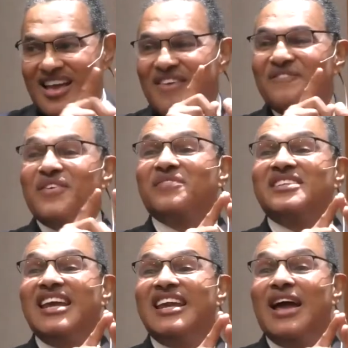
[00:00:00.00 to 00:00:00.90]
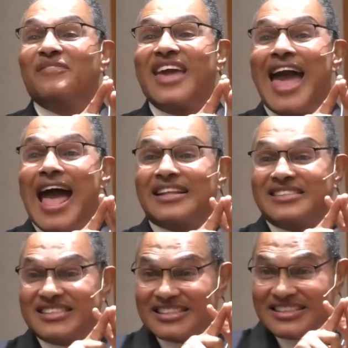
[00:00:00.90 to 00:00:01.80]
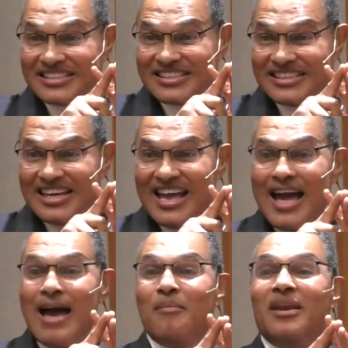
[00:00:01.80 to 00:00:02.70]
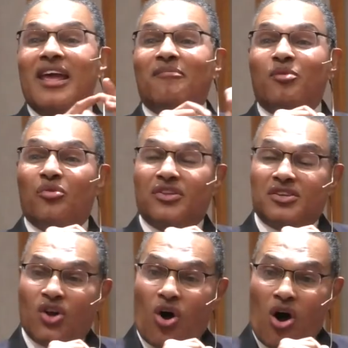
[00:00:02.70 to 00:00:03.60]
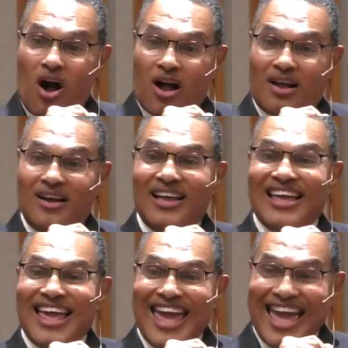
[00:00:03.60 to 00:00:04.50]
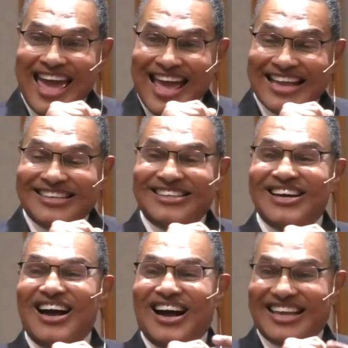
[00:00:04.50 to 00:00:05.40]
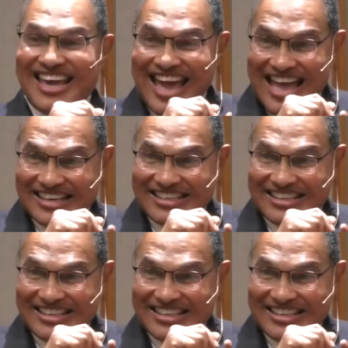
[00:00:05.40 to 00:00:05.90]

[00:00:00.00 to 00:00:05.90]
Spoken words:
15 have cats. How many have both a dog and a cat?